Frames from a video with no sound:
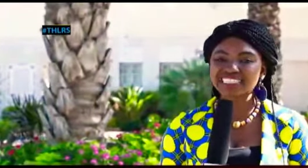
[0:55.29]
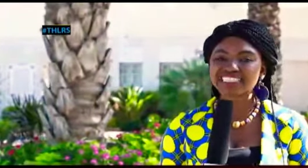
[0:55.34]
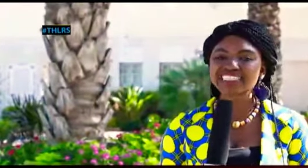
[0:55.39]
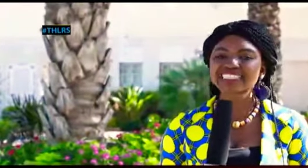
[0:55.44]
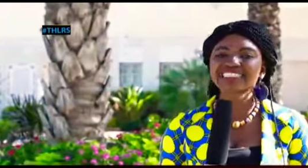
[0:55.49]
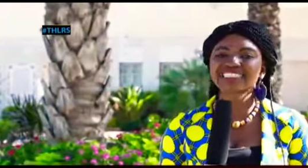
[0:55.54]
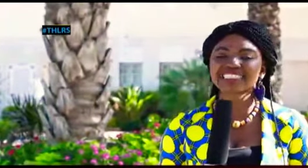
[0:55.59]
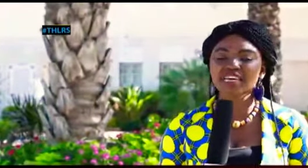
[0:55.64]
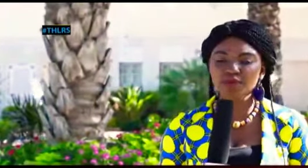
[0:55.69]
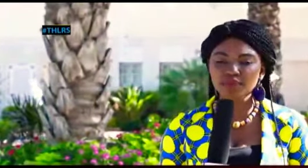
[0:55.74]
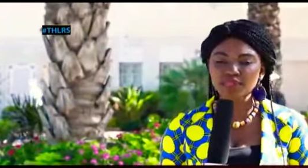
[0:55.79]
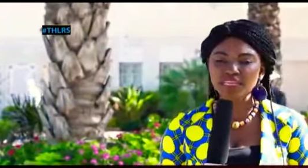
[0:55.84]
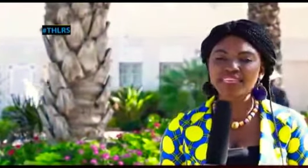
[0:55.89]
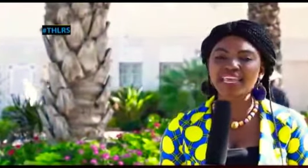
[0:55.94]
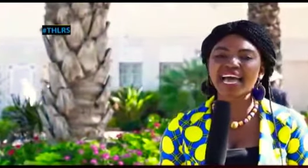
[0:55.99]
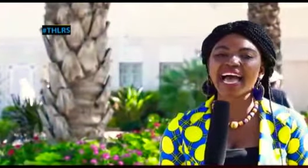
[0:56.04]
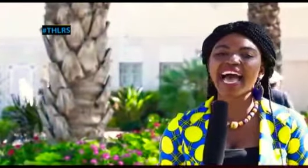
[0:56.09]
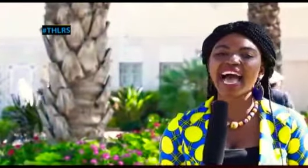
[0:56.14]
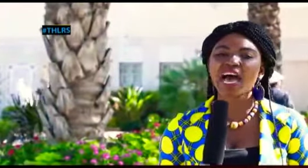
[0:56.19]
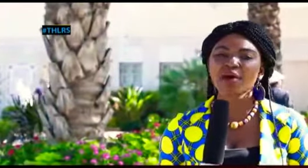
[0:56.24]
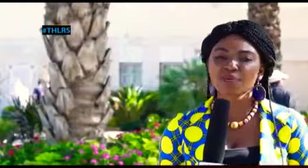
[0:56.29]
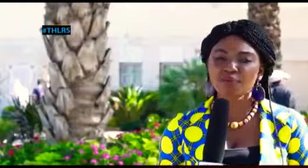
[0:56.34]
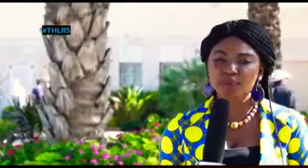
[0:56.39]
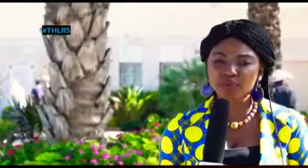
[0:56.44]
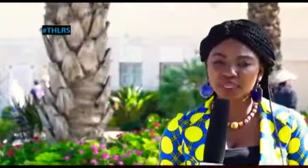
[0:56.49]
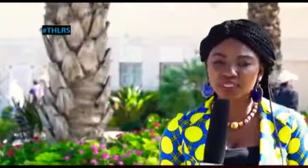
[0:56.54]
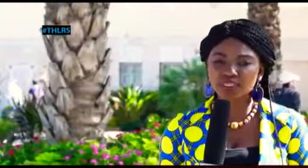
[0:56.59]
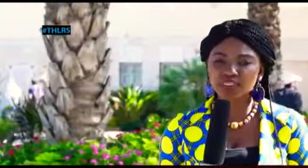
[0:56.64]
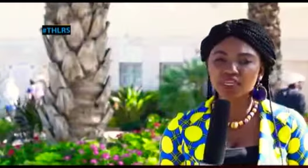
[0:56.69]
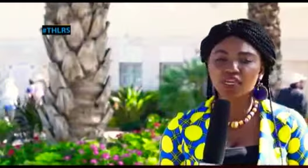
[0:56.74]
It is something that
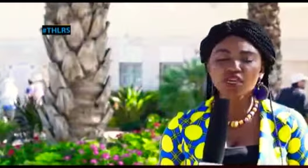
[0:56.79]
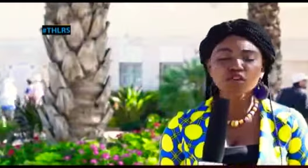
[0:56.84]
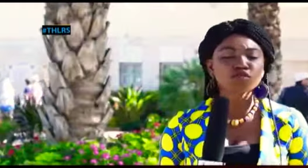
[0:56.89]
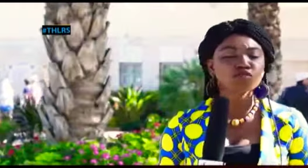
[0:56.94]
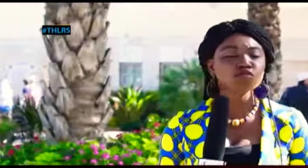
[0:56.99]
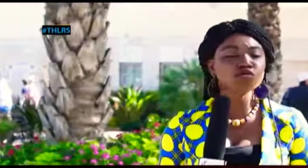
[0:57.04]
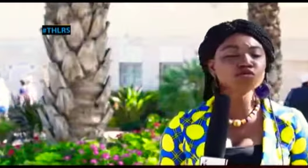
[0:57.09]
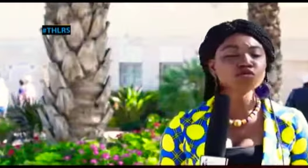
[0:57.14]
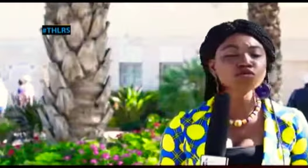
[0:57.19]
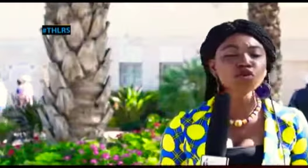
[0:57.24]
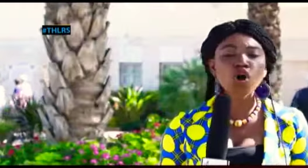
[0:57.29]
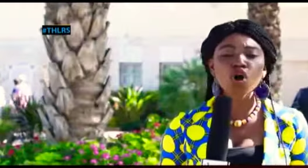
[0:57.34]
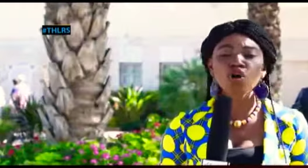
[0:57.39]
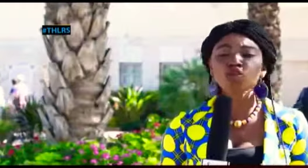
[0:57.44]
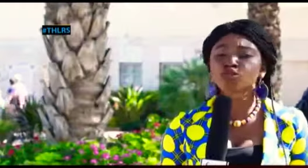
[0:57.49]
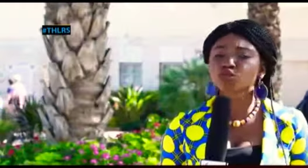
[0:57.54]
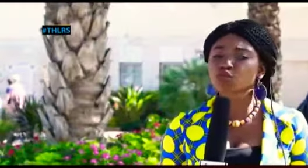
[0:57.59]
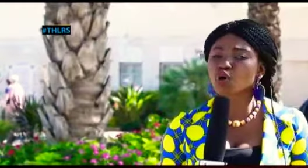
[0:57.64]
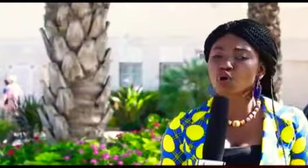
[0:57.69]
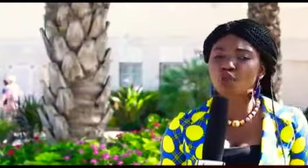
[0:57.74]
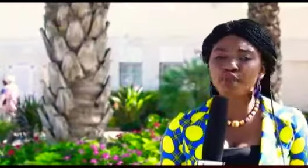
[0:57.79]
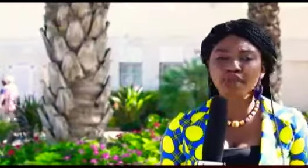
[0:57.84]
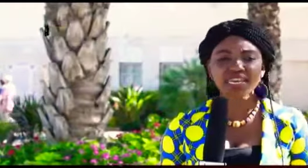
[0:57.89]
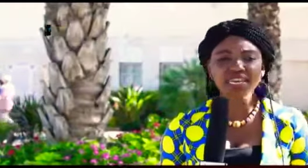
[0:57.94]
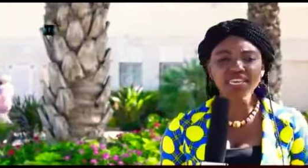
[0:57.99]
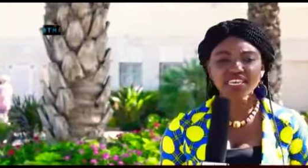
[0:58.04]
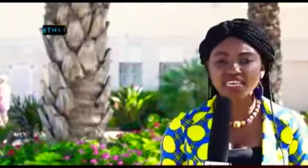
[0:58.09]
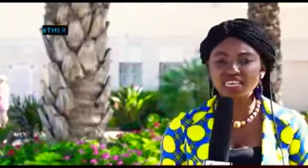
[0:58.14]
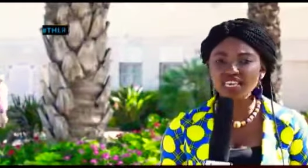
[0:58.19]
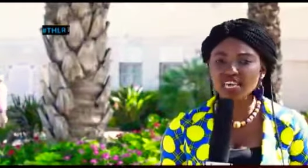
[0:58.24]
happened so
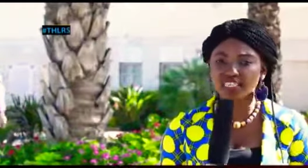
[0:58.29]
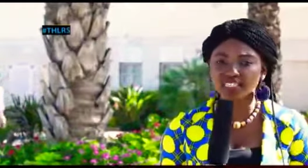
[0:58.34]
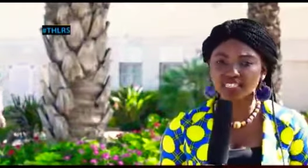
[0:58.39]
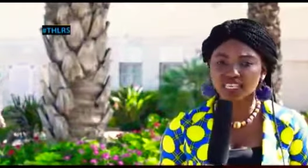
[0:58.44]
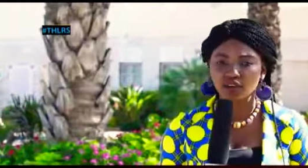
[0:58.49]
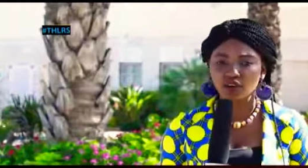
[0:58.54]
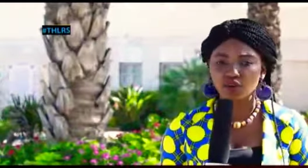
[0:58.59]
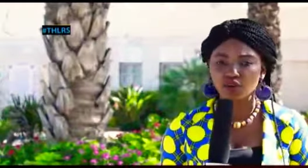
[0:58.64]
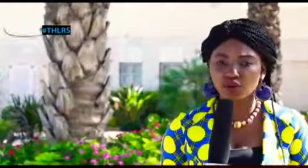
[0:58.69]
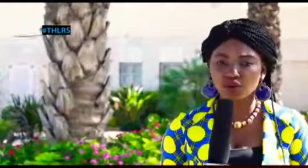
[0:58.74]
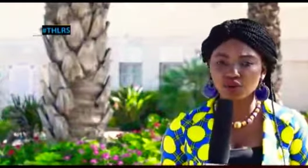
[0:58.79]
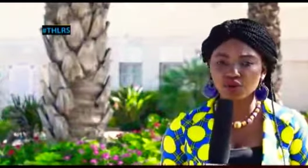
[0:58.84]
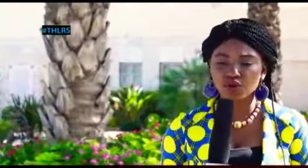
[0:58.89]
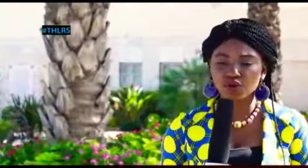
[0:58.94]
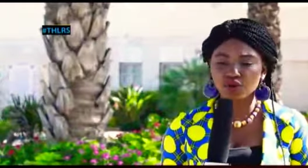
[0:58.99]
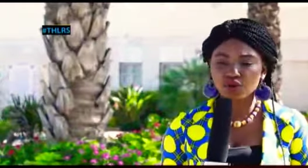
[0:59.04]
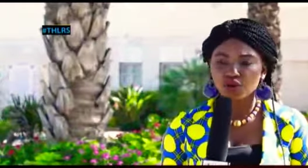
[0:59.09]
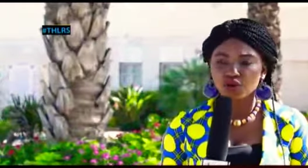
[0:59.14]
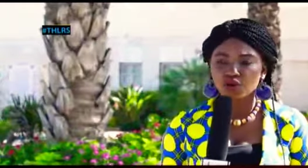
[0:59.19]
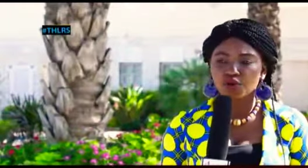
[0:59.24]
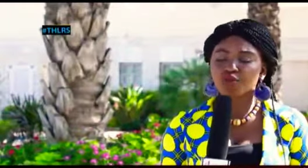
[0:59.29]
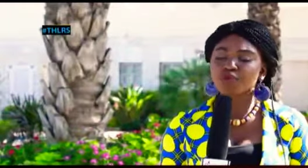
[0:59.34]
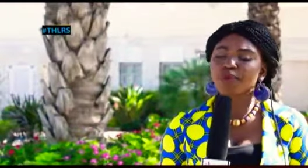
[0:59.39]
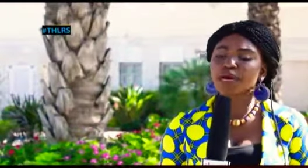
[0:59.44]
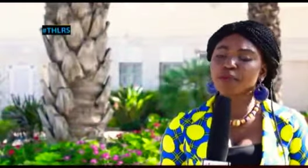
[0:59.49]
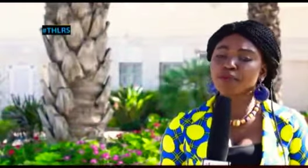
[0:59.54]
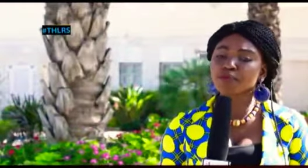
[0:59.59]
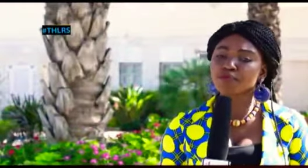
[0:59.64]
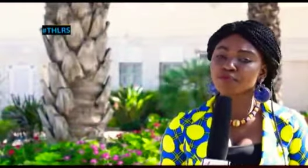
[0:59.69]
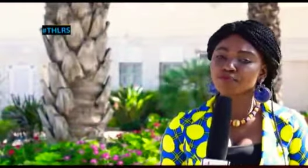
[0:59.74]
many years ago,
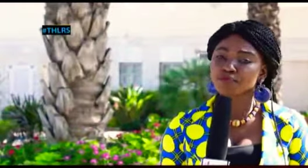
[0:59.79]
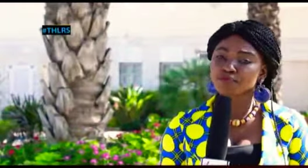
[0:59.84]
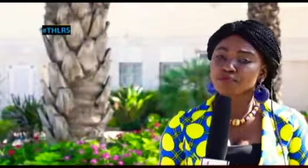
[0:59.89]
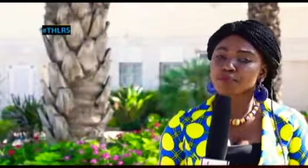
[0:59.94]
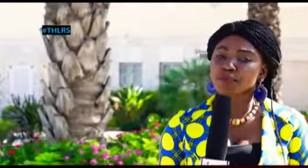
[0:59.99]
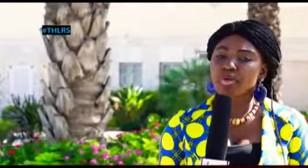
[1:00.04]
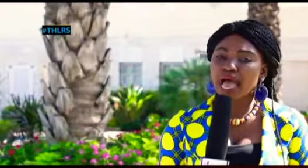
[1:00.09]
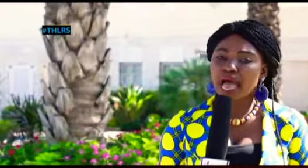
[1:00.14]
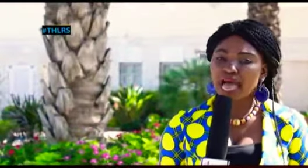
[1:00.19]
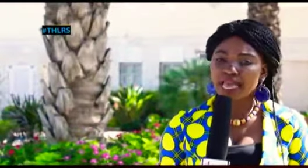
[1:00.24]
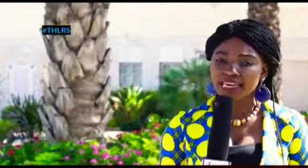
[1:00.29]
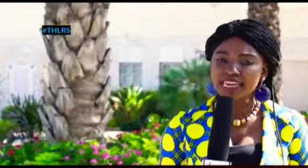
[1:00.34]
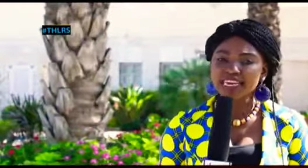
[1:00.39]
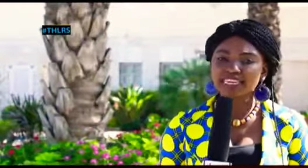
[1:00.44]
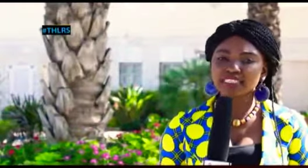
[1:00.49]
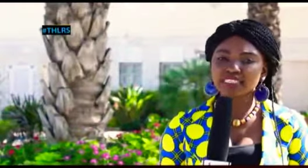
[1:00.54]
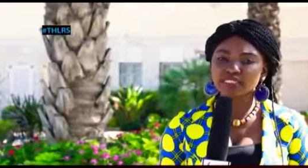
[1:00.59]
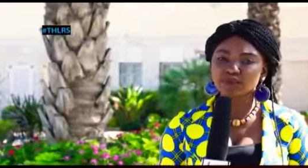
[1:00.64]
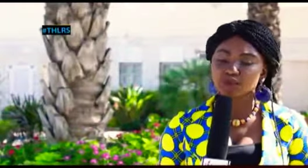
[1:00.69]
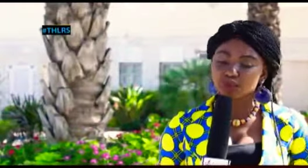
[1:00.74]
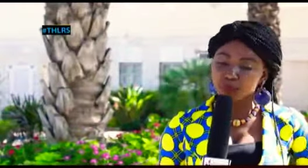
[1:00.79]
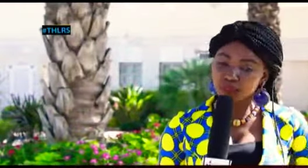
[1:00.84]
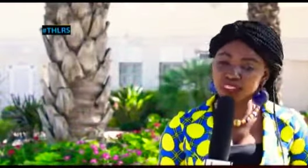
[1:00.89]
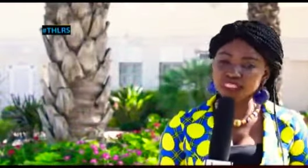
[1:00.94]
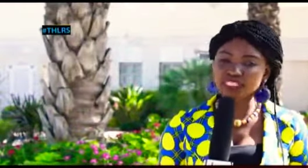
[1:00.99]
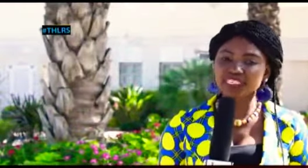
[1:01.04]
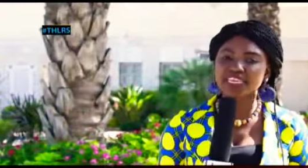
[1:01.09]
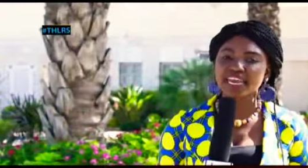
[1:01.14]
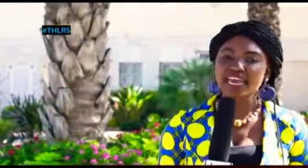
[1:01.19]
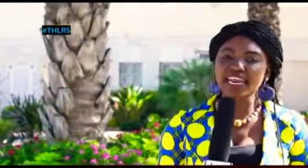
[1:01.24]
but others put
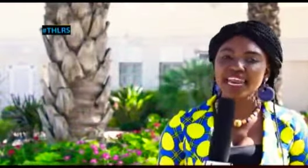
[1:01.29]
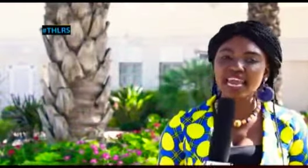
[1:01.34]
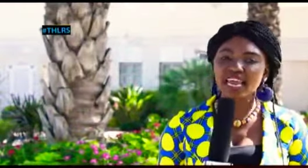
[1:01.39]
their